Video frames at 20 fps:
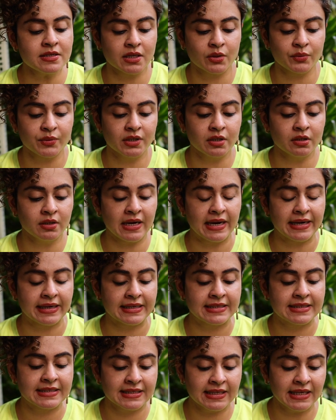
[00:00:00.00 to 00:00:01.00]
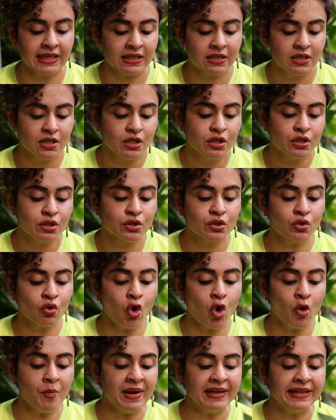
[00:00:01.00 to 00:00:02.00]
Now here I can see
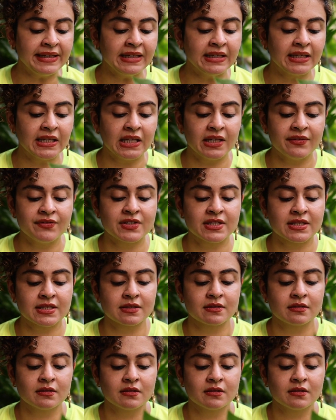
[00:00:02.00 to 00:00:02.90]
so many leaves